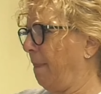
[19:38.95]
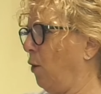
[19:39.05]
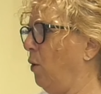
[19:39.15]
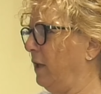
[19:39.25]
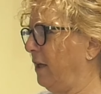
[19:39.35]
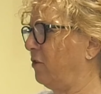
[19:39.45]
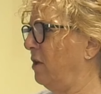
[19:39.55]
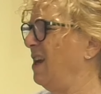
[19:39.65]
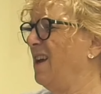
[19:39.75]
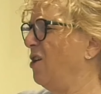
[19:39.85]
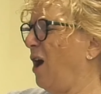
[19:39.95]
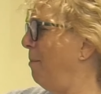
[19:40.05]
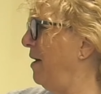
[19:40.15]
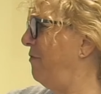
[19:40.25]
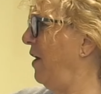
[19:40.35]
Oh,
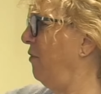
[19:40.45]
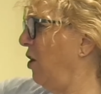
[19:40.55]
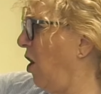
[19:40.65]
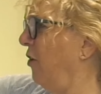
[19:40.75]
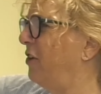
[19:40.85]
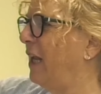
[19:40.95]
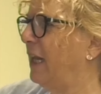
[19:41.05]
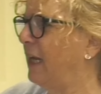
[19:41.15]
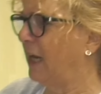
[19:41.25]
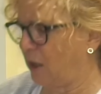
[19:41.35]
not my favorite, hard to get in and